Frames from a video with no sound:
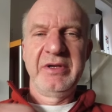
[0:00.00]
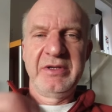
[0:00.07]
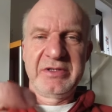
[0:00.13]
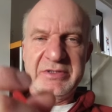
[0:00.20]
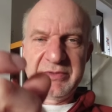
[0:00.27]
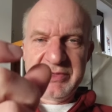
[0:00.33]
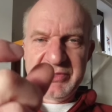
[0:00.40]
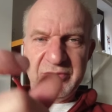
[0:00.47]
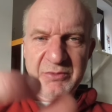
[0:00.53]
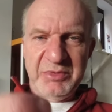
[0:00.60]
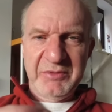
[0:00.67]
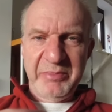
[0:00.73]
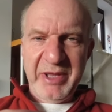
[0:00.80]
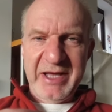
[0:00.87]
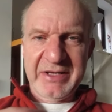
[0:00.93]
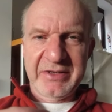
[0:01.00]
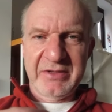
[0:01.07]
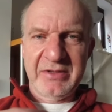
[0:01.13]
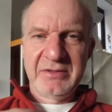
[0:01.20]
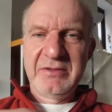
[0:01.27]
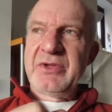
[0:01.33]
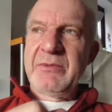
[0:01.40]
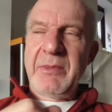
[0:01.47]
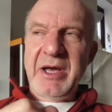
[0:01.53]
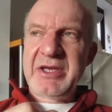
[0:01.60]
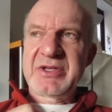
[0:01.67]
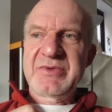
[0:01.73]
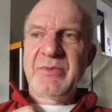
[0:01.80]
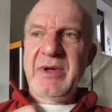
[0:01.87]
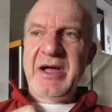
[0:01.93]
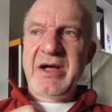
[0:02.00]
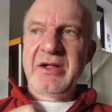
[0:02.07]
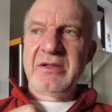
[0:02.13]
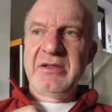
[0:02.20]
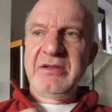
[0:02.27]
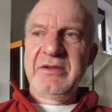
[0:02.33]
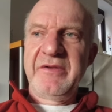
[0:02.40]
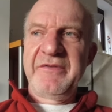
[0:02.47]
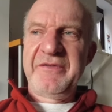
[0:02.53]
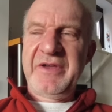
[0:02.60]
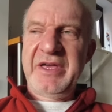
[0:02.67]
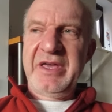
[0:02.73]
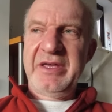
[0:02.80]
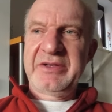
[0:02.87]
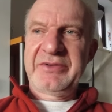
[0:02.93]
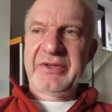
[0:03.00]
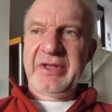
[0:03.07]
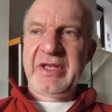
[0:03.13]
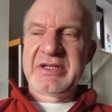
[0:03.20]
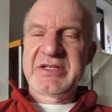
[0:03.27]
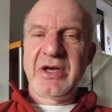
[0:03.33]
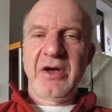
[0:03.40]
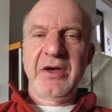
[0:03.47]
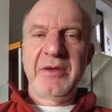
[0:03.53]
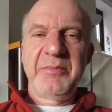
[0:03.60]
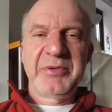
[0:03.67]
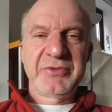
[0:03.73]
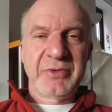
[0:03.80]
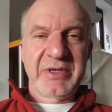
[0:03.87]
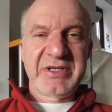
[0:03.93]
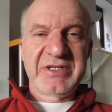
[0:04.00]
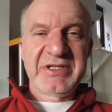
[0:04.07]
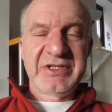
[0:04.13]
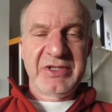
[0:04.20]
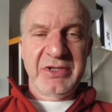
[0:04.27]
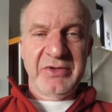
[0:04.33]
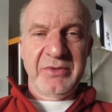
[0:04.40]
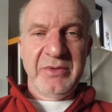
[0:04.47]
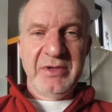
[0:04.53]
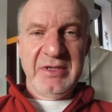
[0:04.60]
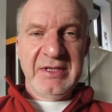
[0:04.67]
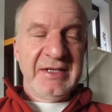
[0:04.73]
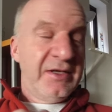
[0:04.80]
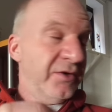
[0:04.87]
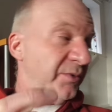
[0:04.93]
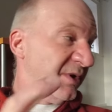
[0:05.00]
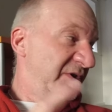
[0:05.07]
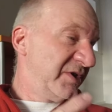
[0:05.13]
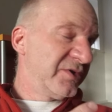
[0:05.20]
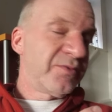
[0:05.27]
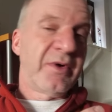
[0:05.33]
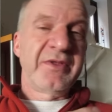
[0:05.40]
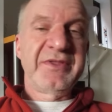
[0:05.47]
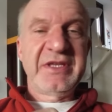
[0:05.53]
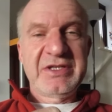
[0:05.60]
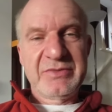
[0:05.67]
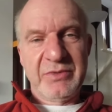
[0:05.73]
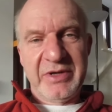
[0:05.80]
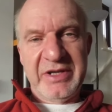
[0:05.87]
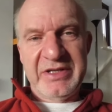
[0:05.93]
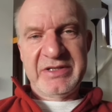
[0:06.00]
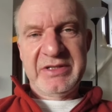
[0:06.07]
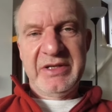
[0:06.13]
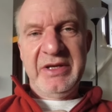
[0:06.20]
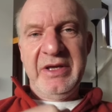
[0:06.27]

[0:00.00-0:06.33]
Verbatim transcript: so a double panel, you might as well fit a Type 22, which is what this one is.